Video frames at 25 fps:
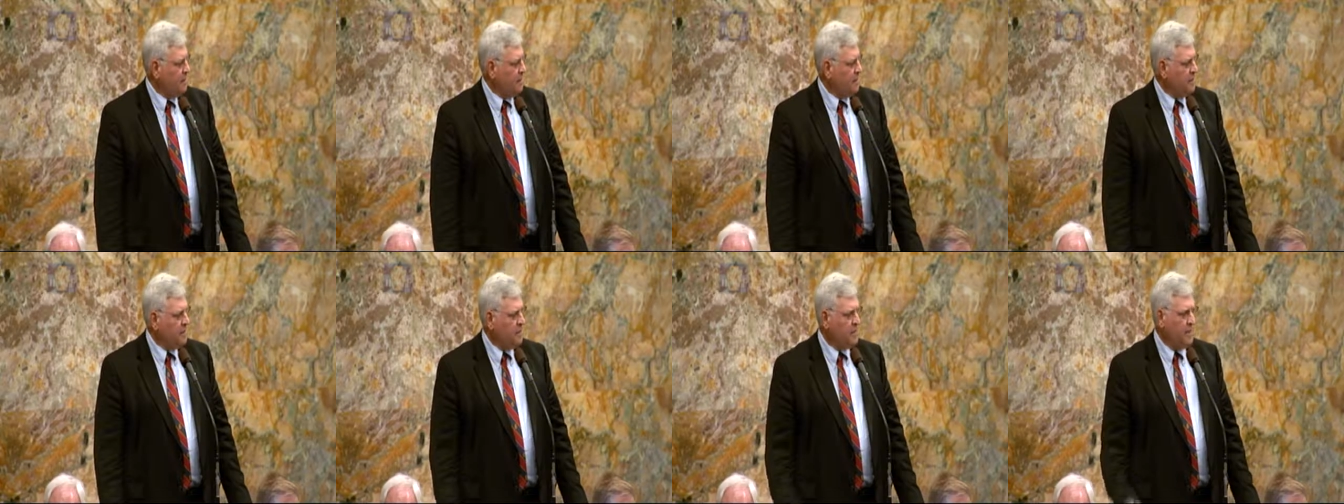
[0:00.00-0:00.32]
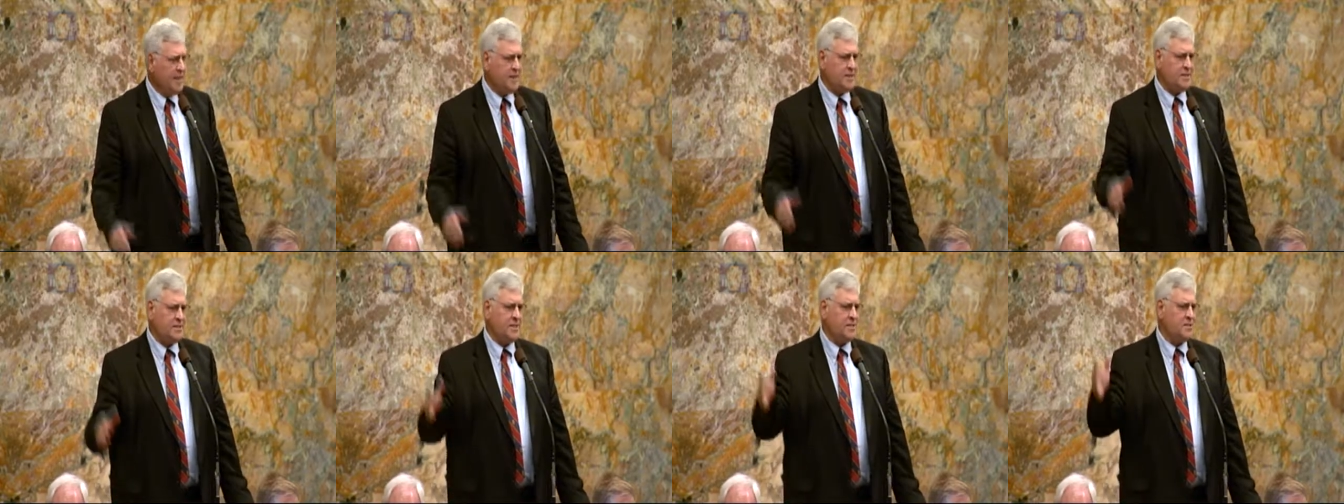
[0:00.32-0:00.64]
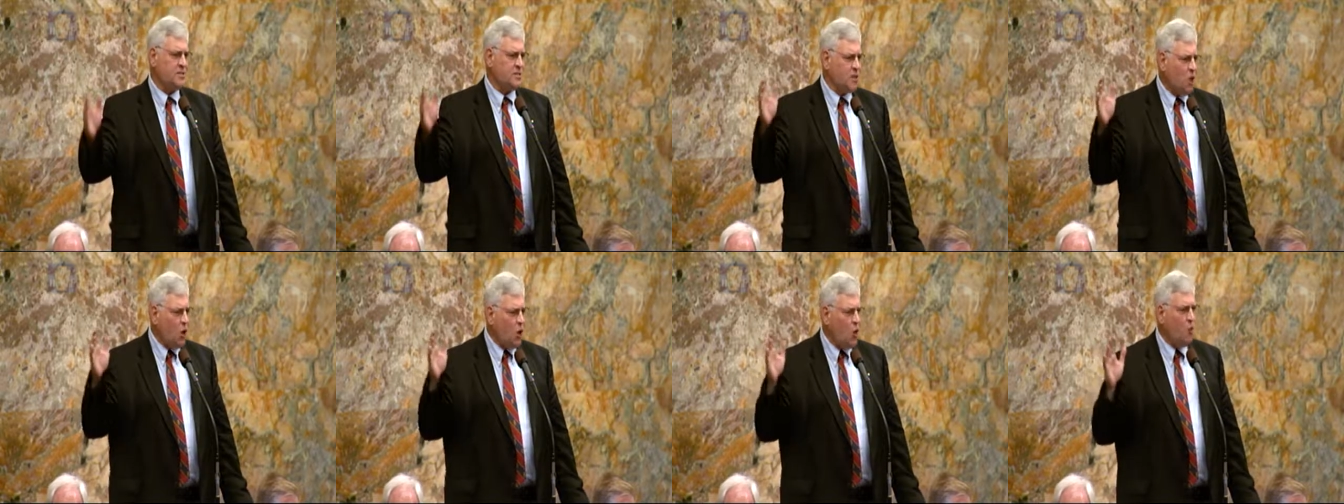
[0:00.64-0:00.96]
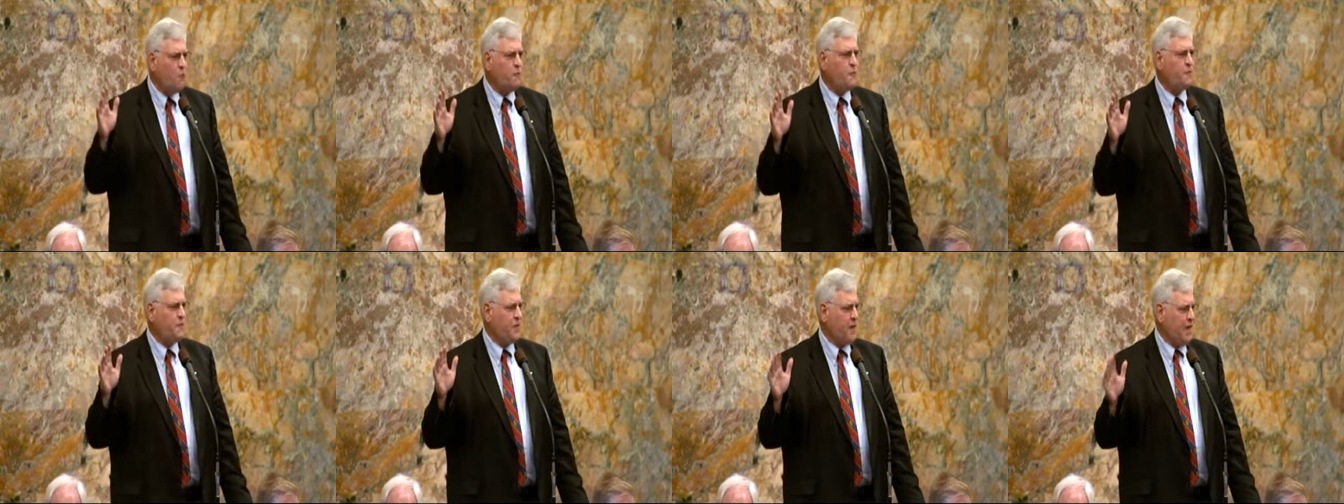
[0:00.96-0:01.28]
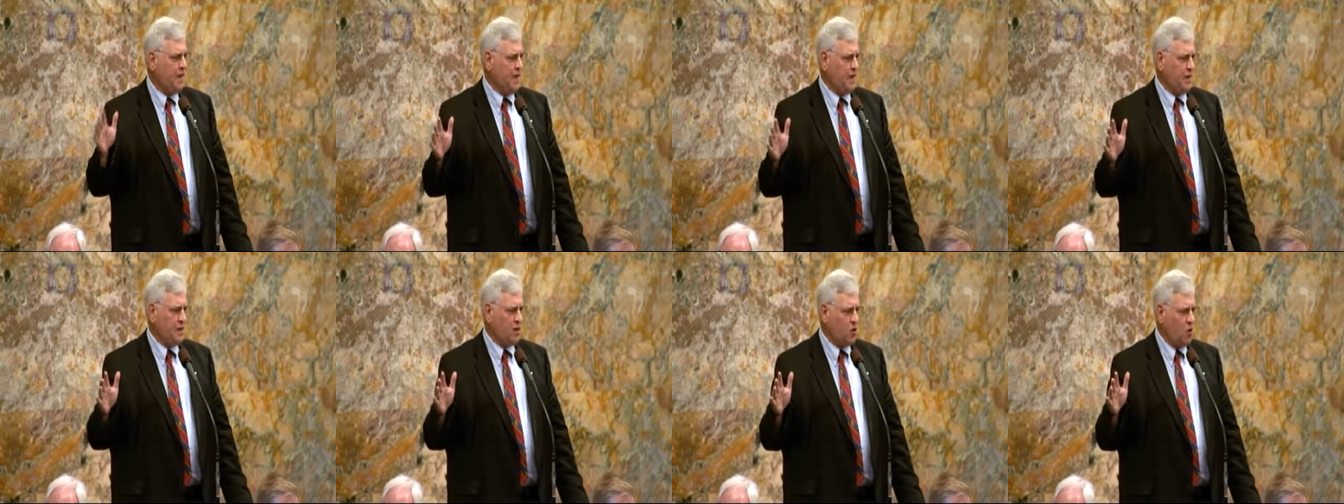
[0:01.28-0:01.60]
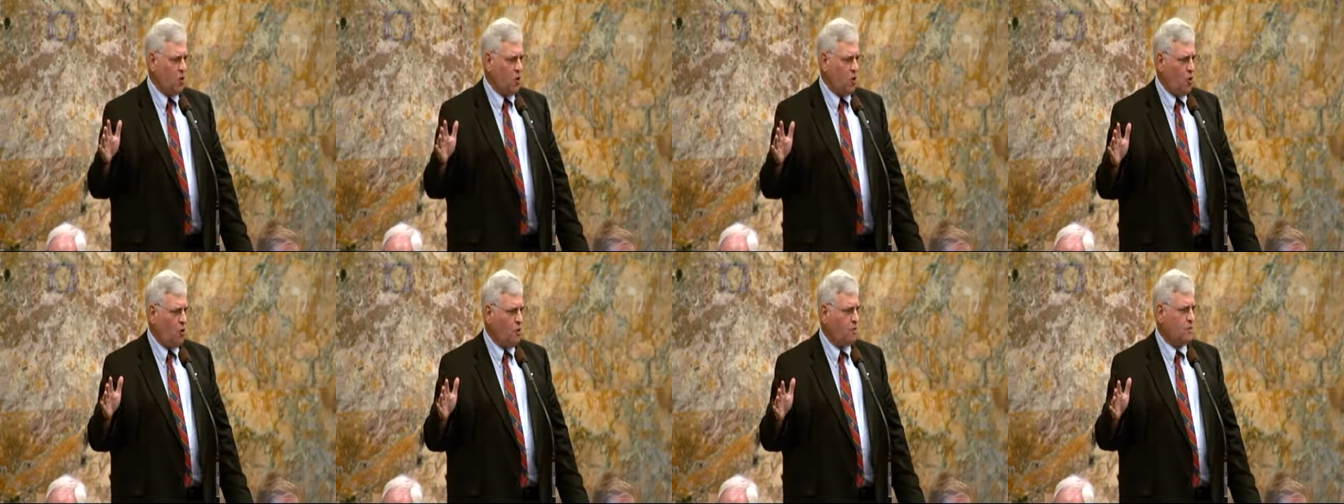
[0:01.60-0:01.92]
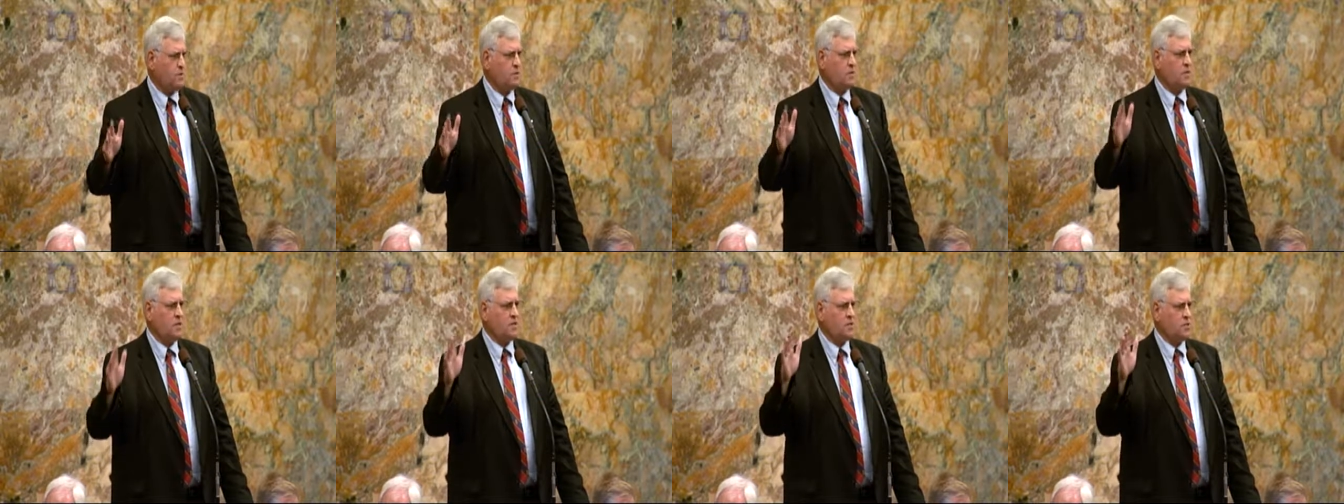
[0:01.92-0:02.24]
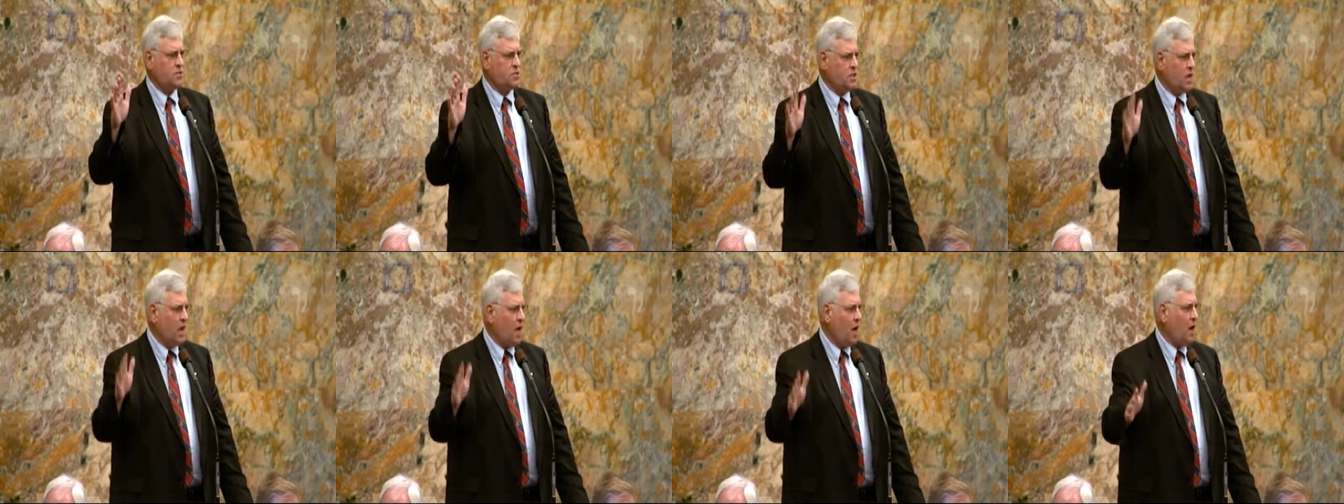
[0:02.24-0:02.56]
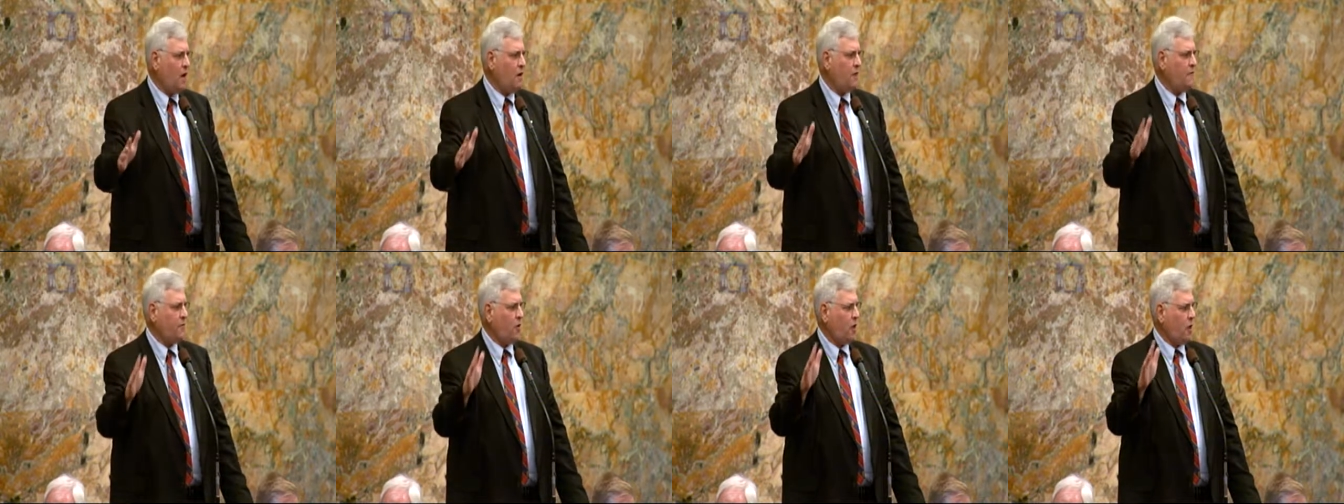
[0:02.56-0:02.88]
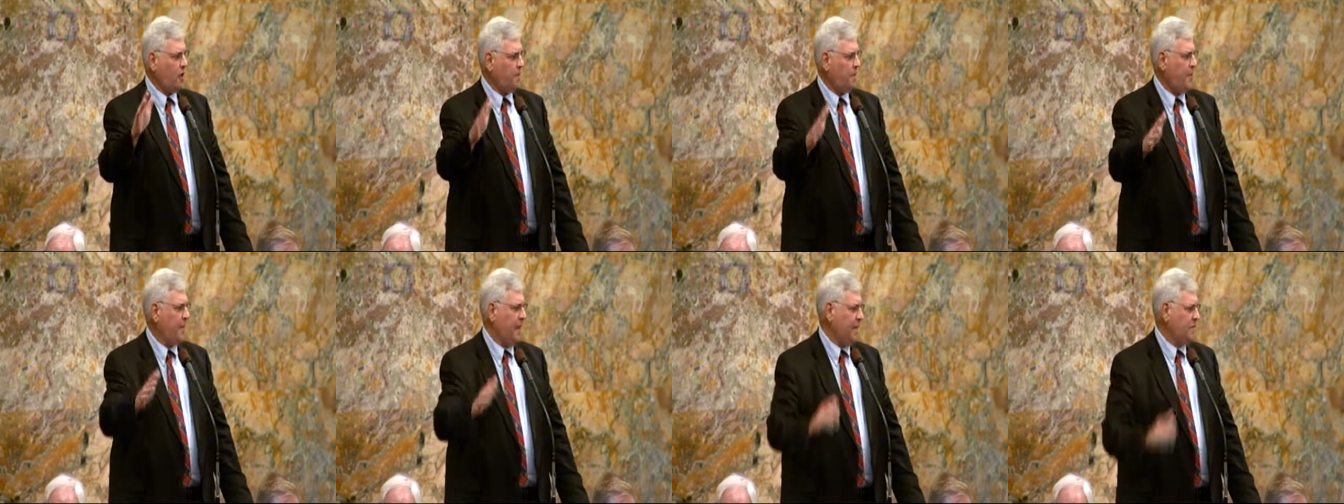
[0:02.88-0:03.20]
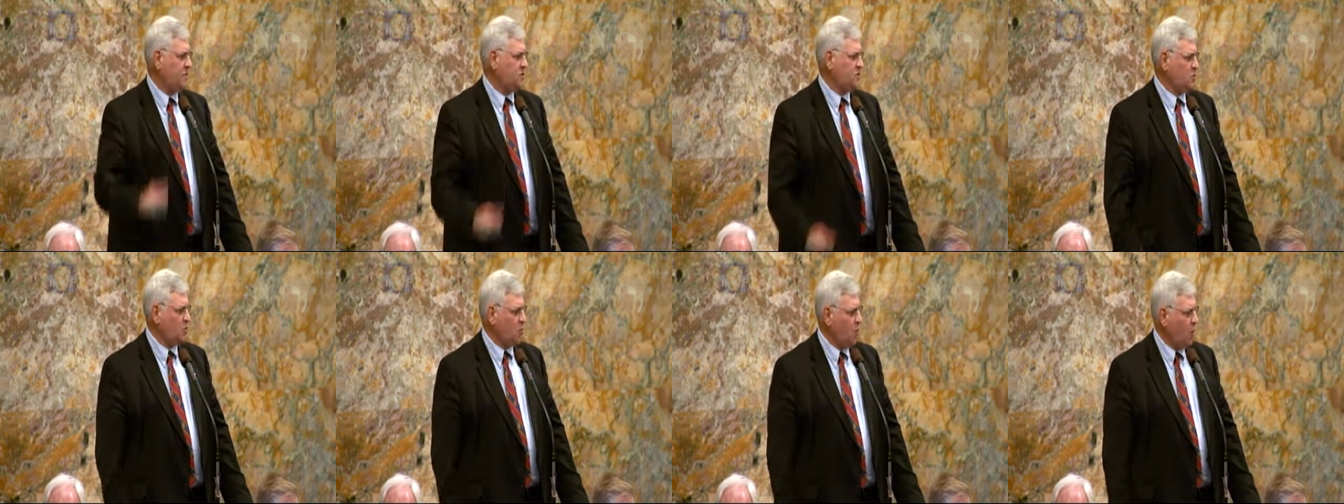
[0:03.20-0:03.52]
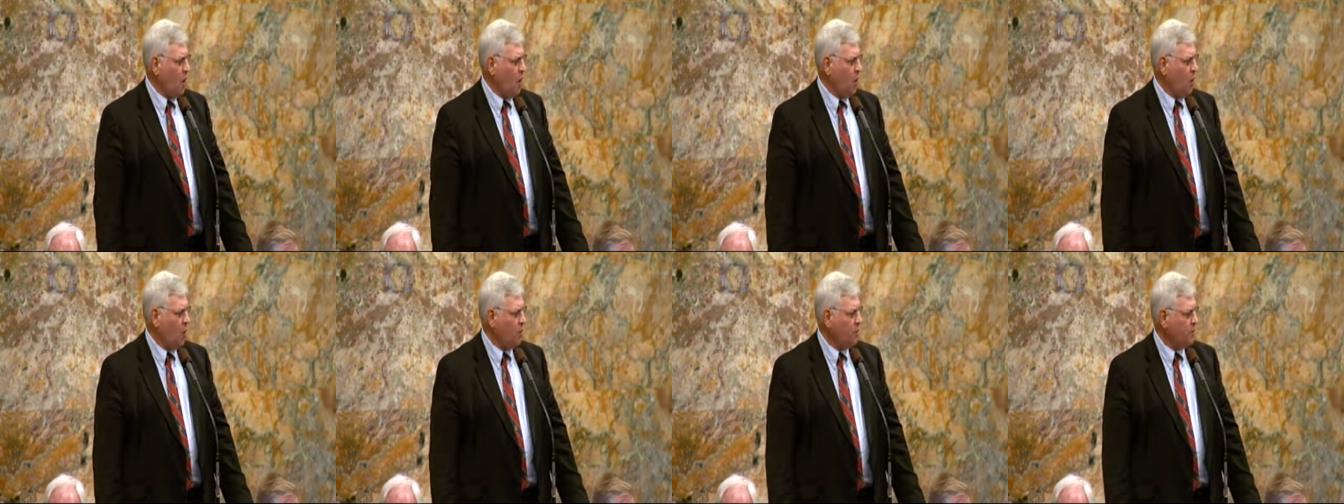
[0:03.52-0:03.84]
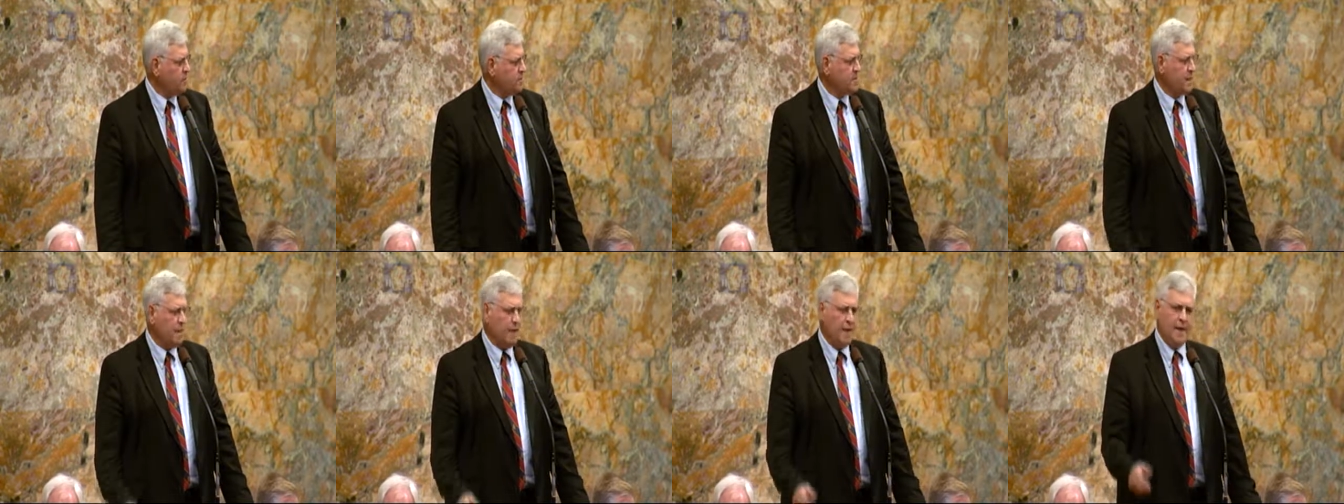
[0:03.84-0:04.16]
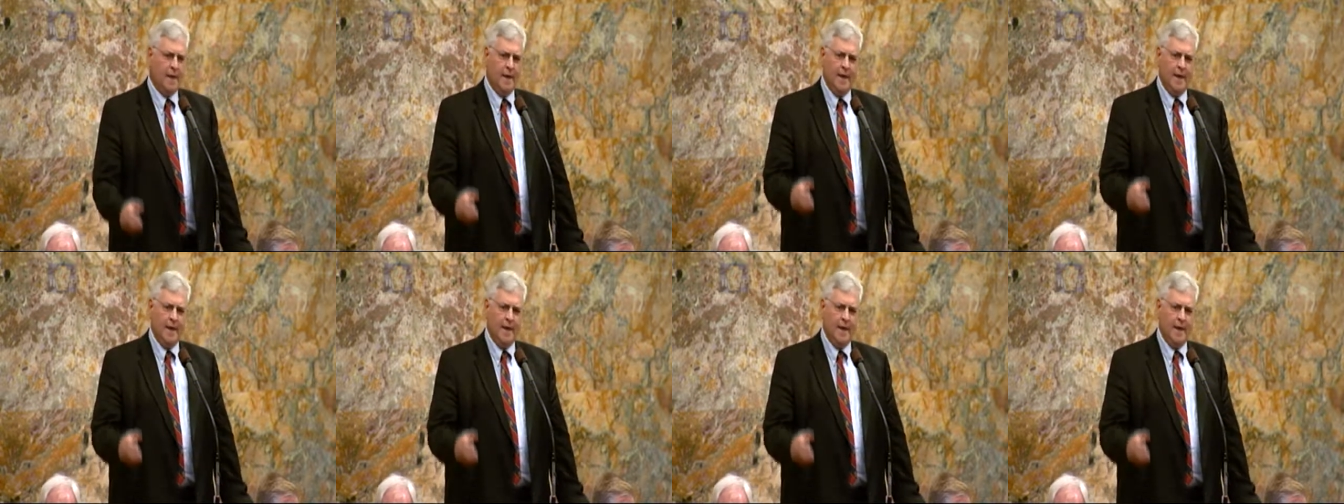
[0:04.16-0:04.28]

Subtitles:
This is no vehicle to solve our pension woes.